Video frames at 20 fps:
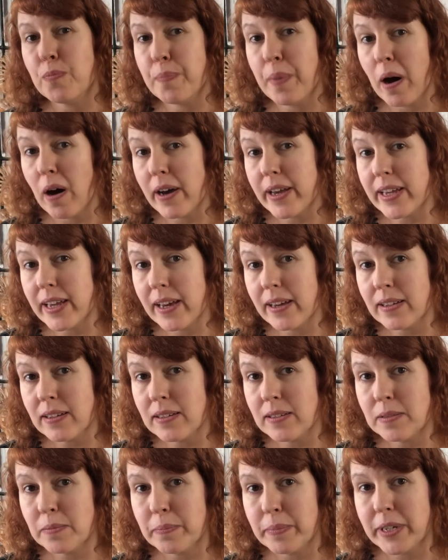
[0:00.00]

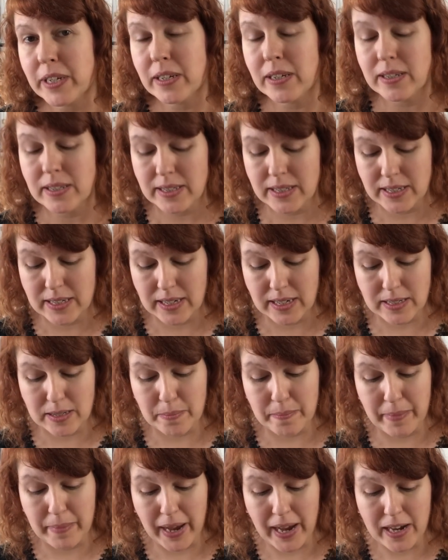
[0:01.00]
buying because it doesn't
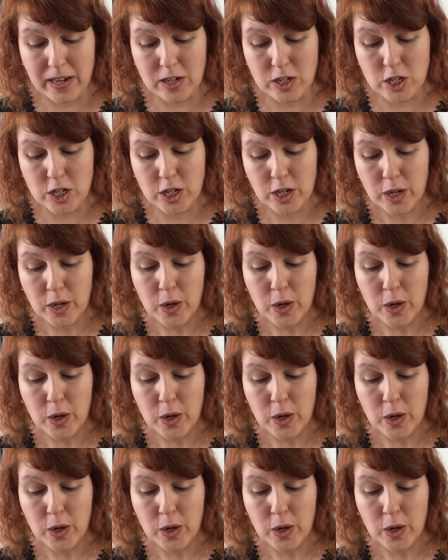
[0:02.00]
match,